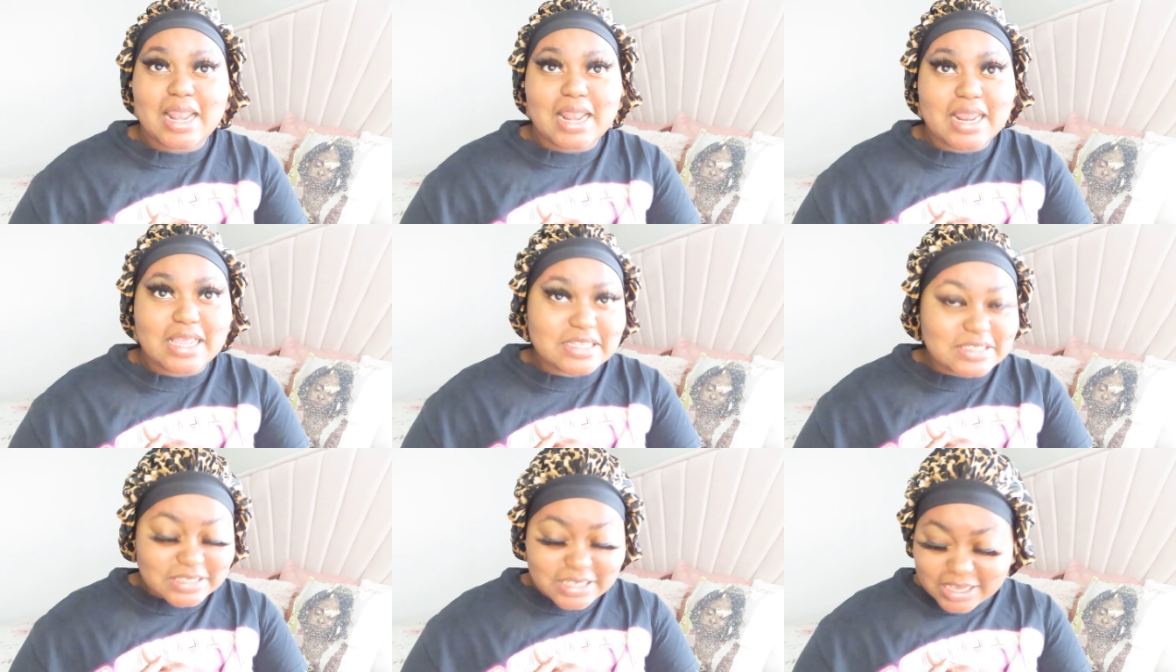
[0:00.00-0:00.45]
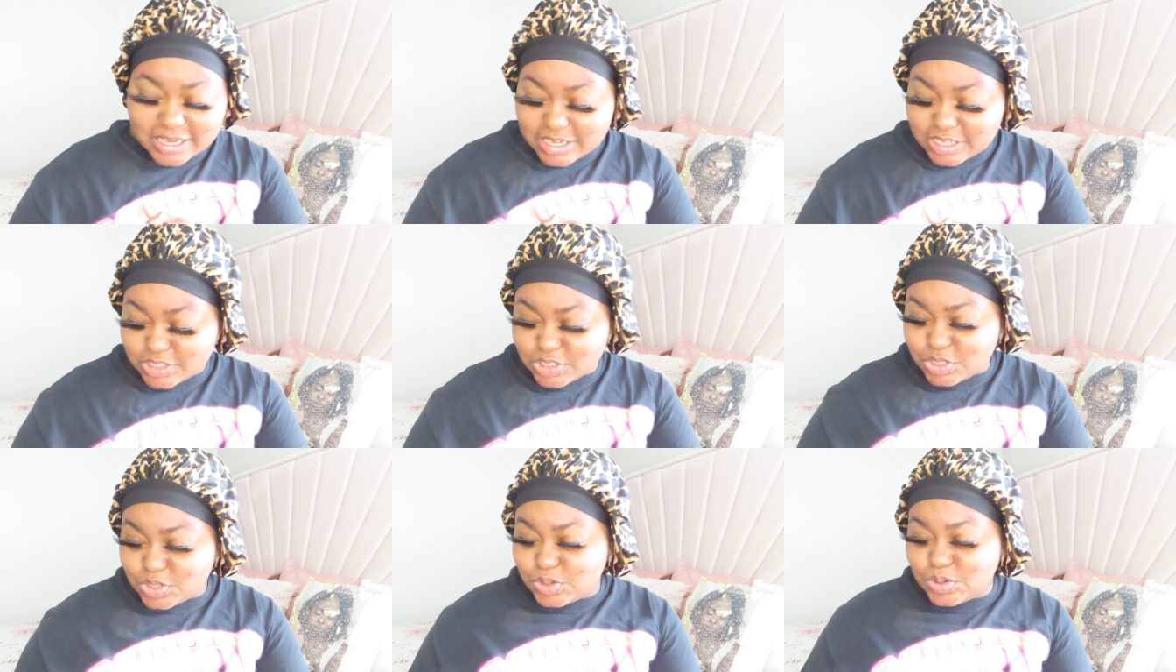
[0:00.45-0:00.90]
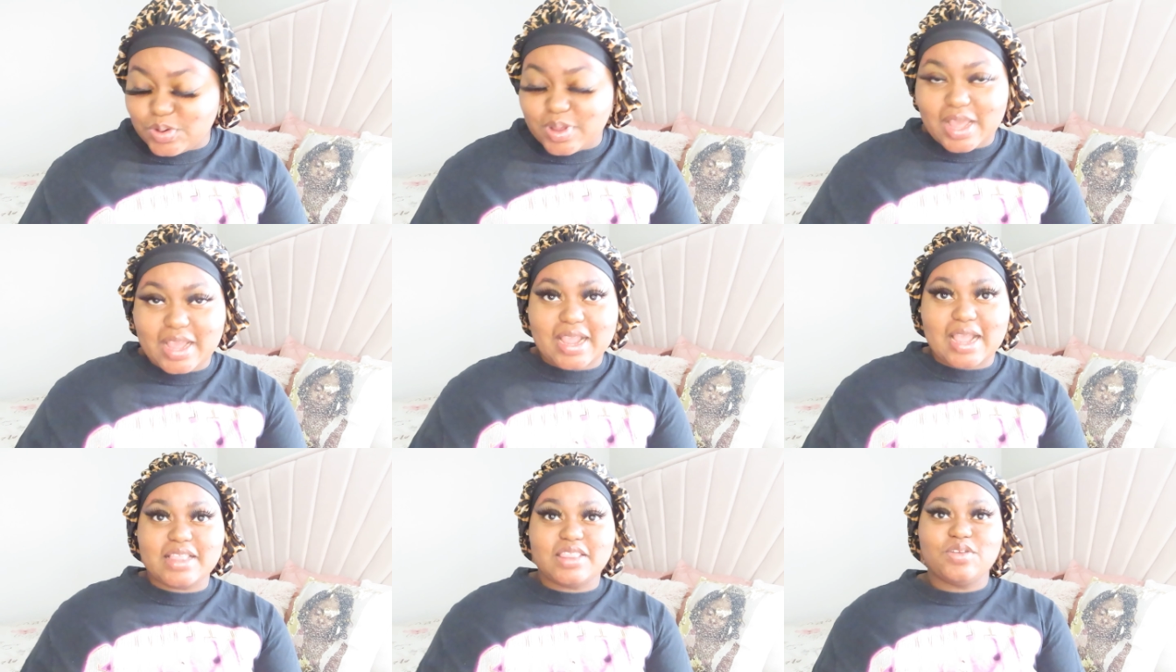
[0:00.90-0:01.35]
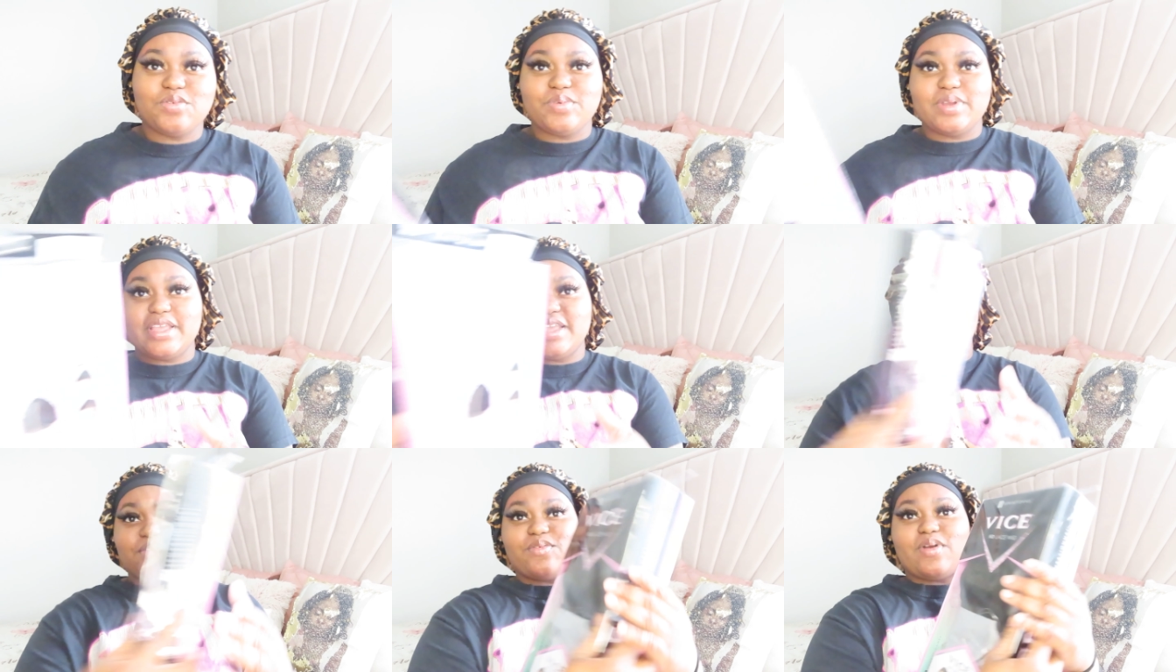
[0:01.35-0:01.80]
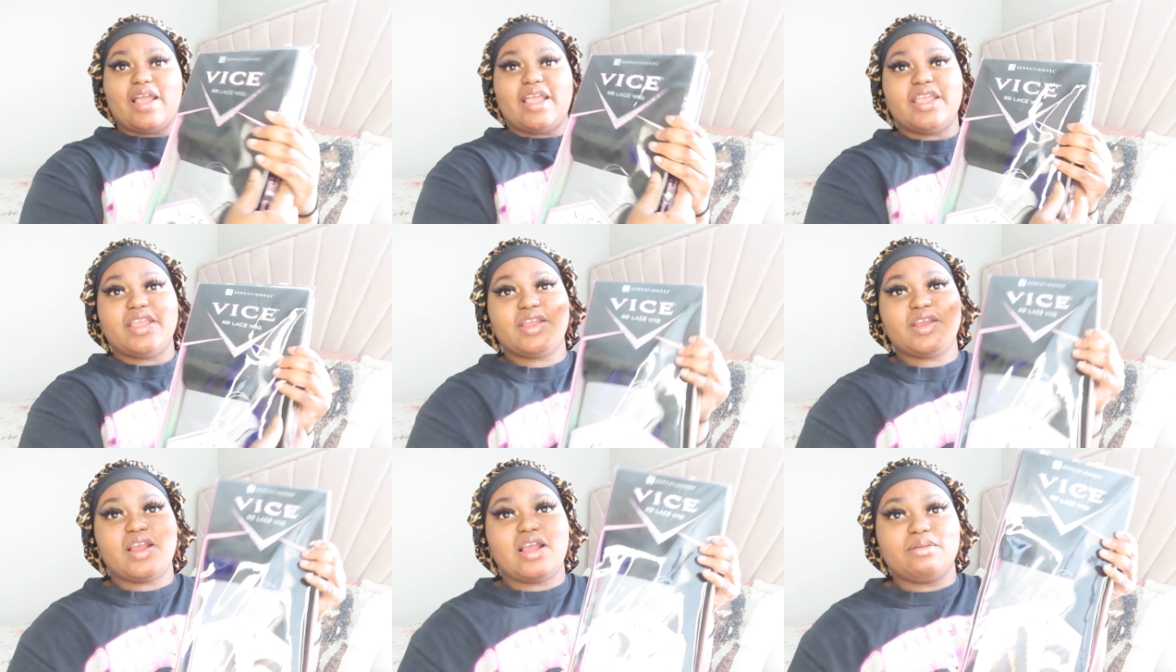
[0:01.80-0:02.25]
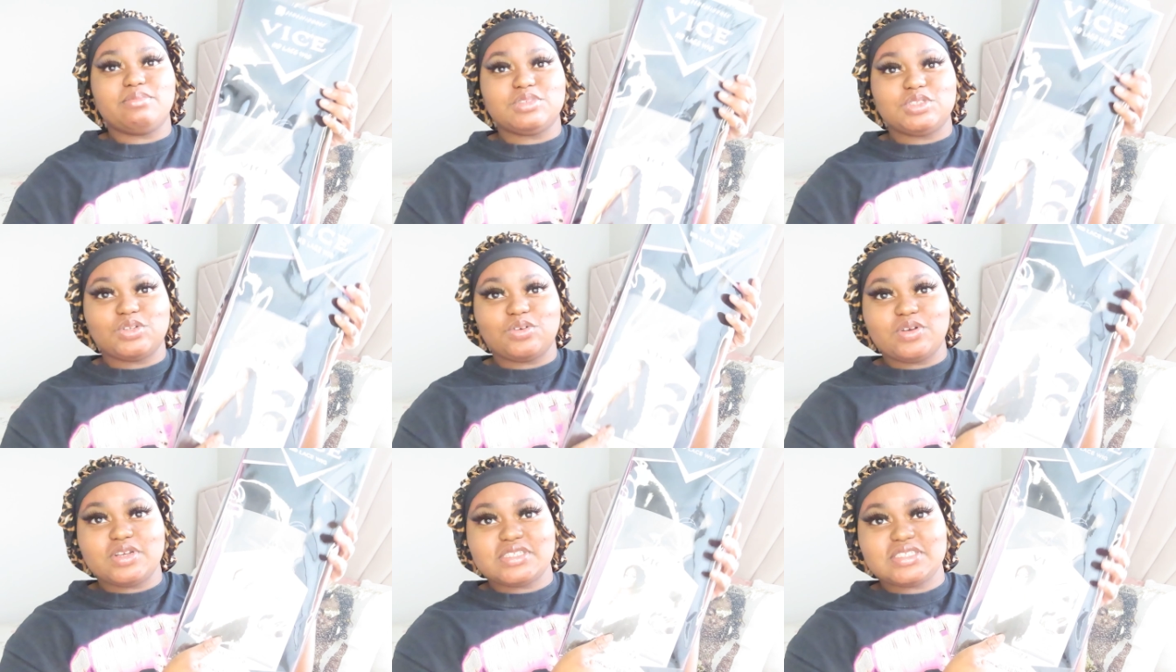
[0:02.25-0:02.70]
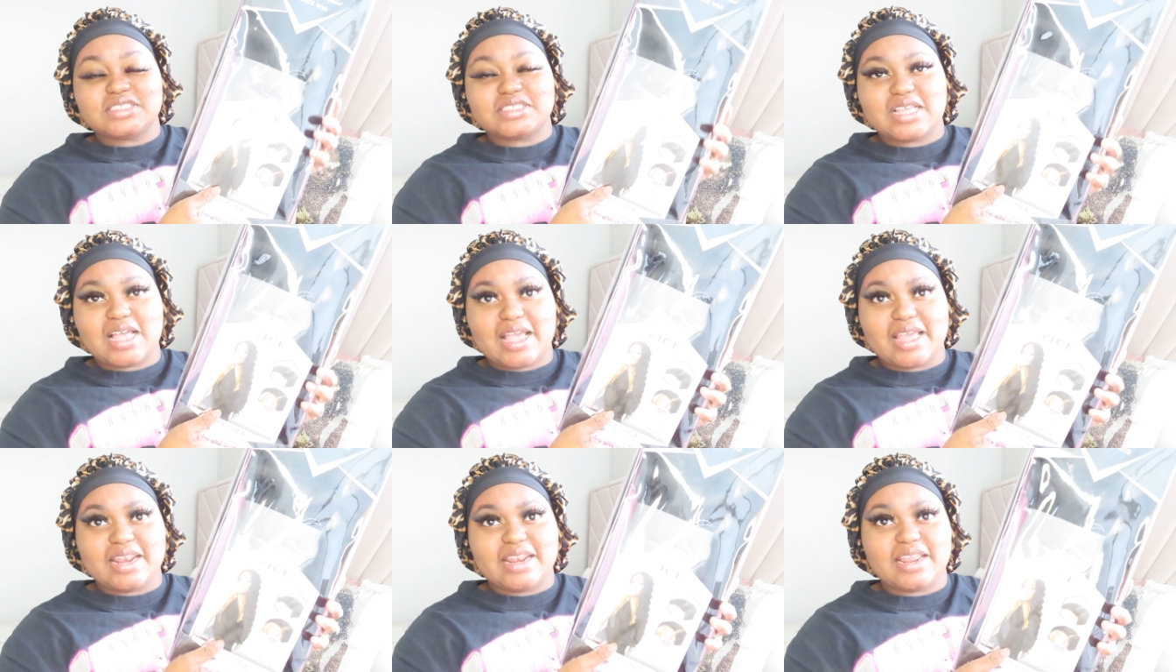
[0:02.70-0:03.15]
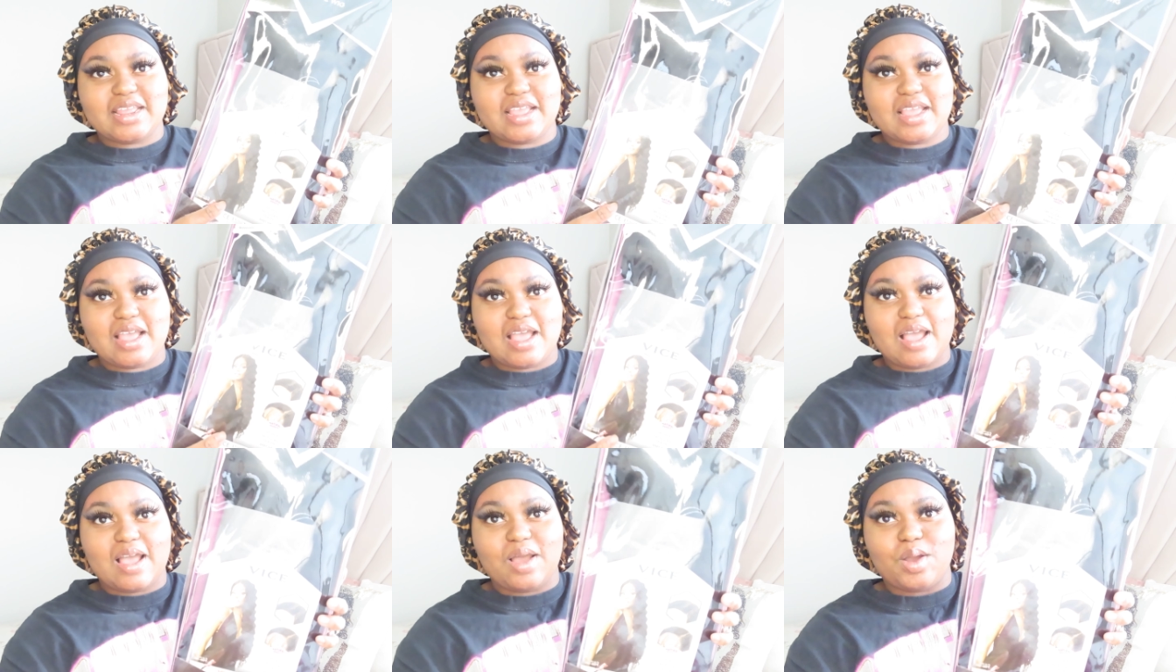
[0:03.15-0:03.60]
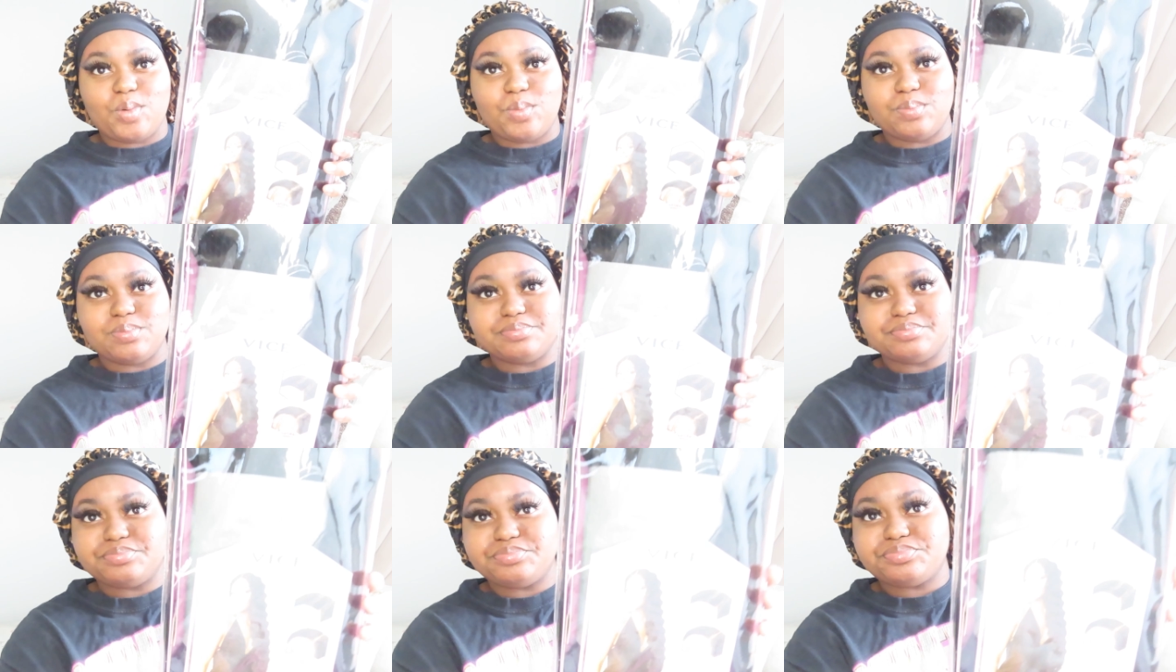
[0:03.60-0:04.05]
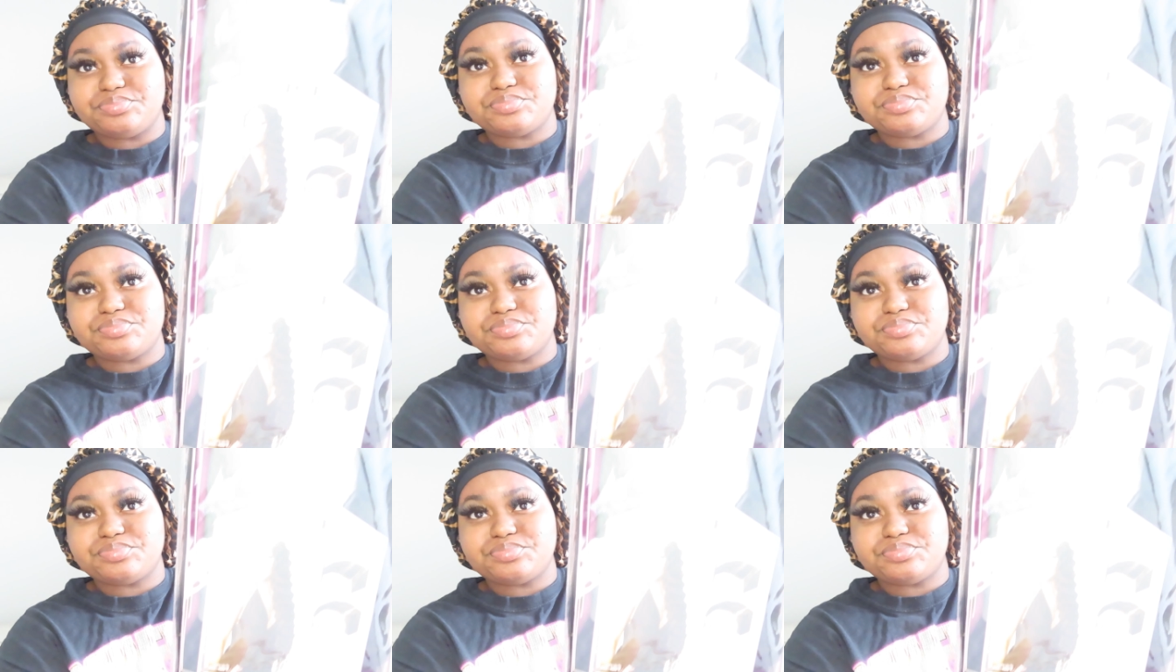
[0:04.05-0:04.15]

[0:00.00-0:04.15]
let's get into it. I got the wig right here. I'm so excited. I'm